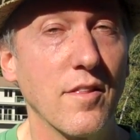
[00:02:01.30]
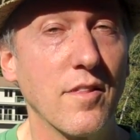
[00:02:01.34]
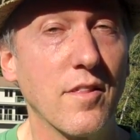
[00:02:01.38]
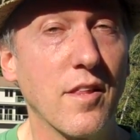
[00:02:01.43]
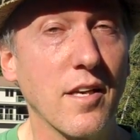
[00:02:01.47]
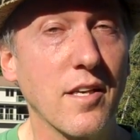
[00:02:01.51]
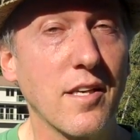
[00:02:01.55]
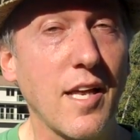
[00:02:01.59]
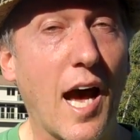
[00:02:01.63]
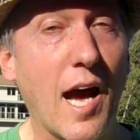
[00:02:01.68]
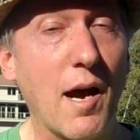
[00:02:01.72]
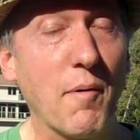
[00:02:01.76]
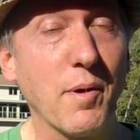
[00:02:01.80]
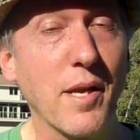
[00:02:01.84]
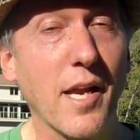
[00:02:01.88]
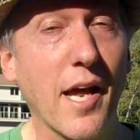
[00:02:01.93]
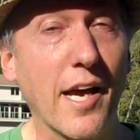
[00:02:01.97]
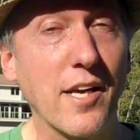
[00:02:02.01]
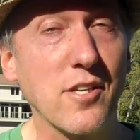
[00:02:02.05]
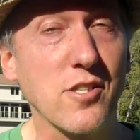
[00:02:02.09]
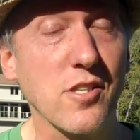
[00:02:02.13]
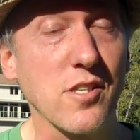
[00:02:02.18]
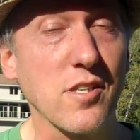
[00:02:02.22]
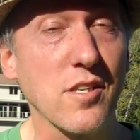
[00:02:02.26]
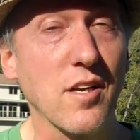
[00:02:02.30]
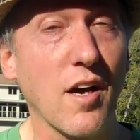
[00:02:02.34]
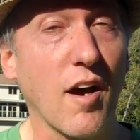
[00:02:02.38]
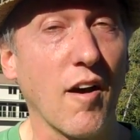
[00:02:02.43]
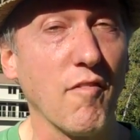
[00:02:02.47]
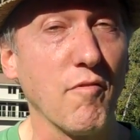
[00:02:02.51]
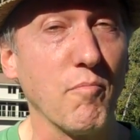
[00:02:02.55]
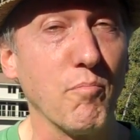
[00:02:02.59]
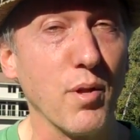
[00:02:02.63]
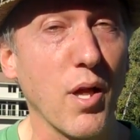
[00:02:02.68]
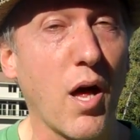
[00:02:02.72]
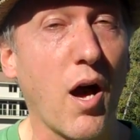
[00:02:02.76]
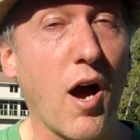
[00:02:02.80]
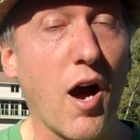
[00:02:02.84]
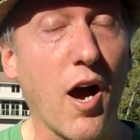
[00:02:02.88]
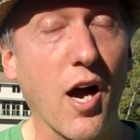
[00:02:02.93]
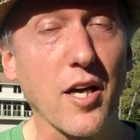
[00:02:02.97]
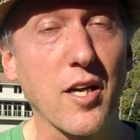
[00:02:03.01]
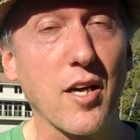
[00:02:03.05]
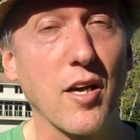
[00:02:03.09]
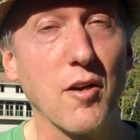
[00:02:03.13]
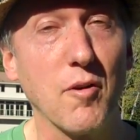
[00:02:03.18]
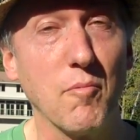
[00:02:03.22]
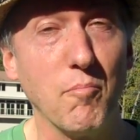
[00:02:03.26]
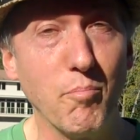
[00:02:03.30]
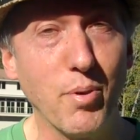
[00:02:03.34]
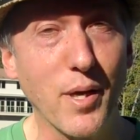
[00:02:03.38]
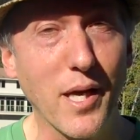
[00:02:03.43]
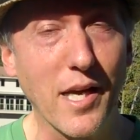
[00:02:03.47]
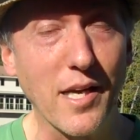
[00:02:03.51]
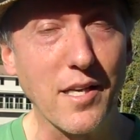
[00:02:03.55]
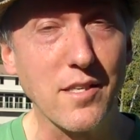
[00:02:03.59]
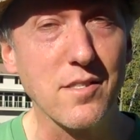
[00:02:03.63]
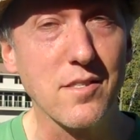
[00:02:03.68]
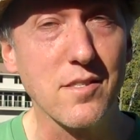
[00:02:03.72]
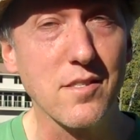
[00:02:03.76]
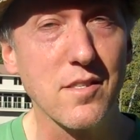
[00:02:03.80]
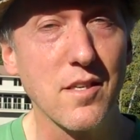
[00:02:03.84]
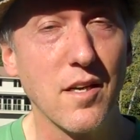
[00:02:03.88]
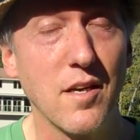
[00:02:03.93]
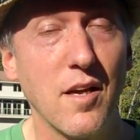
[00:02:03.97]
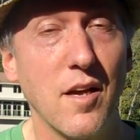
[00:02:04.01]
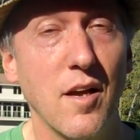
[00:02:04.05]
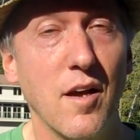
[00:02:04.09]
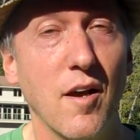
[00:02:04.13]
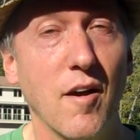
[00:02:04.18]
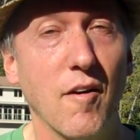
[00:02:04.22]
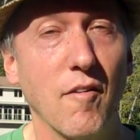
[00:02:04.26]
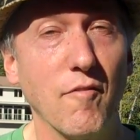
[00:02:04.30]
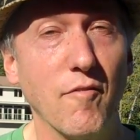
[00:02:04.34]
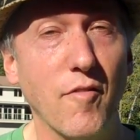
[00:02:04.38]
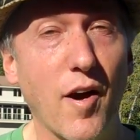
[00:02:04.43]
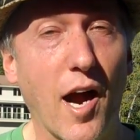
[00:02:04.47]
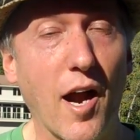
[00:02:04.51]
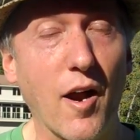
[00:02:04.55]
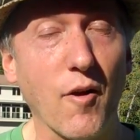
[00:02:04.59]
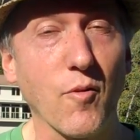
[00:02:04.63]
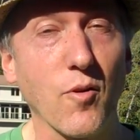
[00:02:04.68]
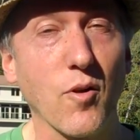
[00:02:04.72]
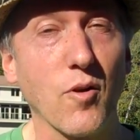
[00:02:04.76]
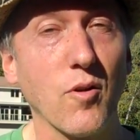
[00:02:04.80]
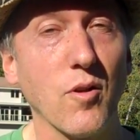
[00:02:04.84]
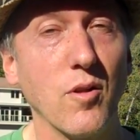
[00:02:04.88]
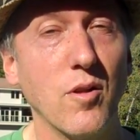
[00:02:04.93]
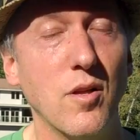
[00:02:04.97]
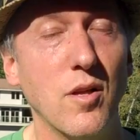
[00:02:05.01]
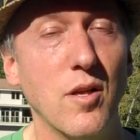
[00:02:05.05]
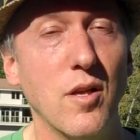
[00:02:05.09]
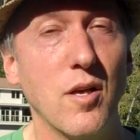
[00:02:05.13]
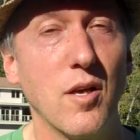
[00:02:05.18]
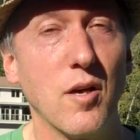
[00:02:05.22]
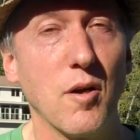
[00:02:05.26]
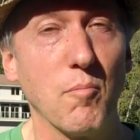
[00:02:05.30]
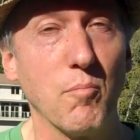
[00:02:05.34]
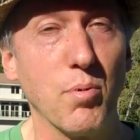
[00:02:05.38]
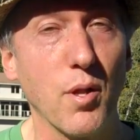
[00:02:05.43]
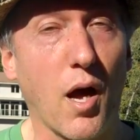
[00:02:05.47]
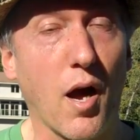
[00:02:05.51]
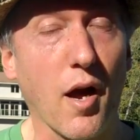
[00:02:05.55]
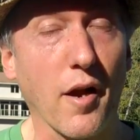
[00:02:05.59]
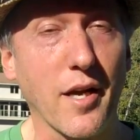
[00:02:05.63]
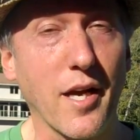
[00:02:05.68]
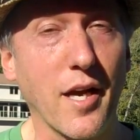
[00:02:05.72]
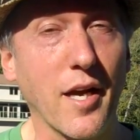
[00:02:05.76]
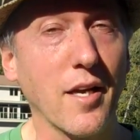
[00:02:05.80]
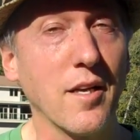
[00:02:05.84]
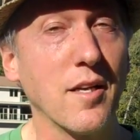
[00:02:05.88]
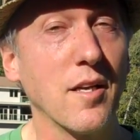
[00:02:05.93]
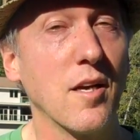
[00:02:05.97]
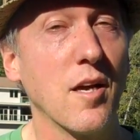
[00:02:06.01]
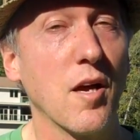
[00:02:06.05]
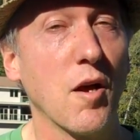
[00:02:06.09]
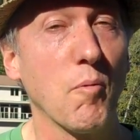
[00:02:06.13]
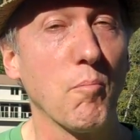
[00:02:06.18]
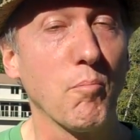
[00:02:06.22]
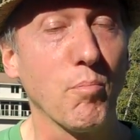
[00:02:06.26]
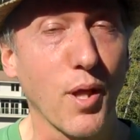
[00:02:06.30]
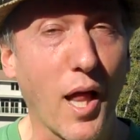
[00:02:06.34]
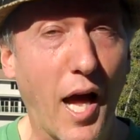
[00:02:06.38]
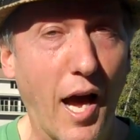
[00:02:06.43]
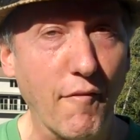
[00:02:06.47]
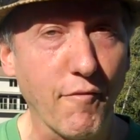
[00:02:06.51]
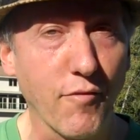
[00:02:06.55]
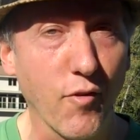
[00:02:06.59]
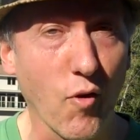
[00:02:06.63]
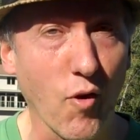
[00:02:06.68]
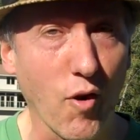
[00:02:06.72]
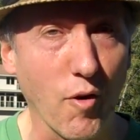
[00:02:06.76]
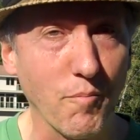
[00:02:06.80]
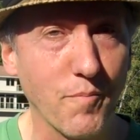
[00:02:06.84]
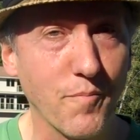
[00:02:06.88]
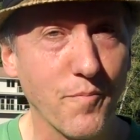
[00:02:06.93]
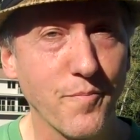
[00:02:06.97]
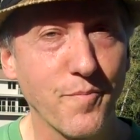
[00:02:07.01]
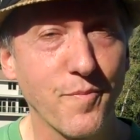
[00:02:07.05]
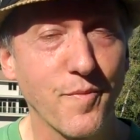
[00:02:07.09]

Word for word: the domination of Blog Beast, viral blogging platform.